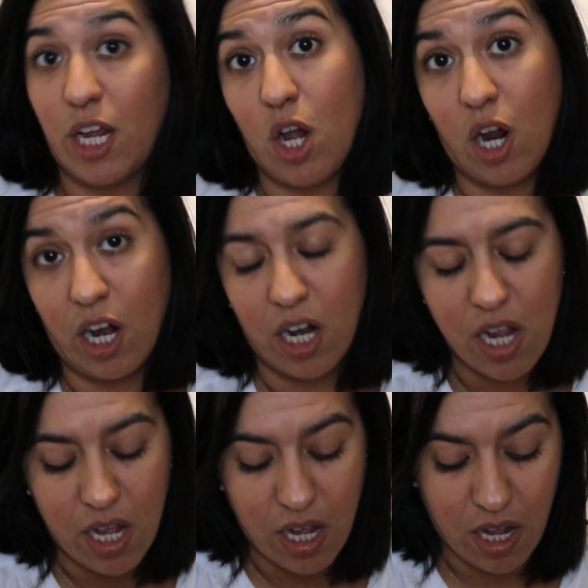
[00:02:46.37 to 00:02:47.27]
car,
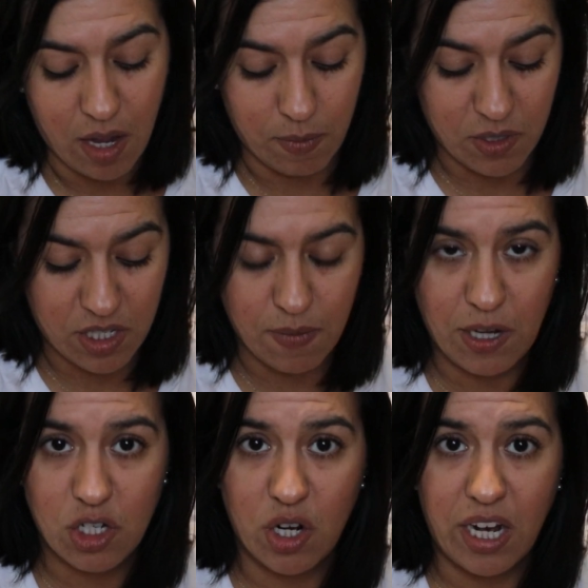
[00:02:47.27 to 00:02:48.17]
just to
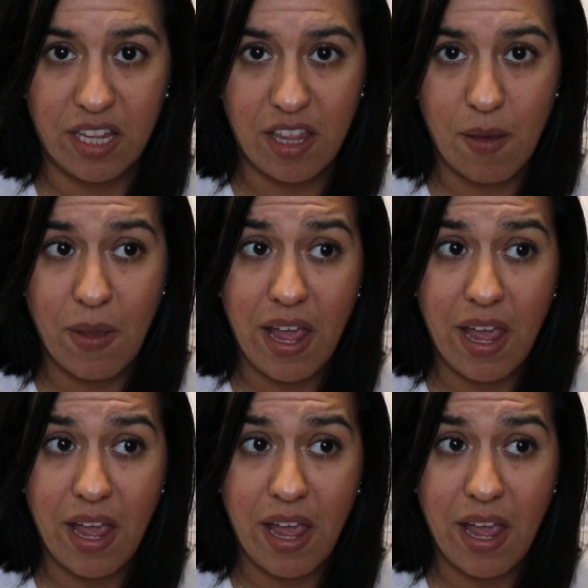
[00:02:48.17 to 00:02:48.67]
make sure I get them.